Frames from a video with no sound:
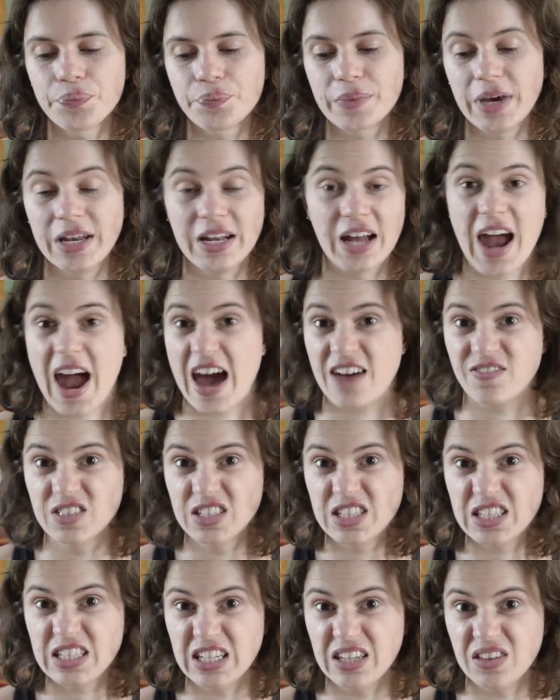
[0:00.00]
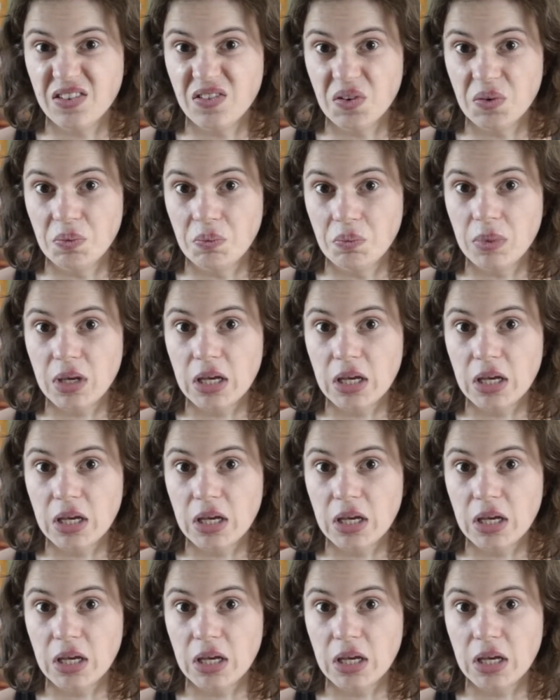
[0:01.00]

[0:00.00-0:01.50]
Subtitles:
and I haven't seen them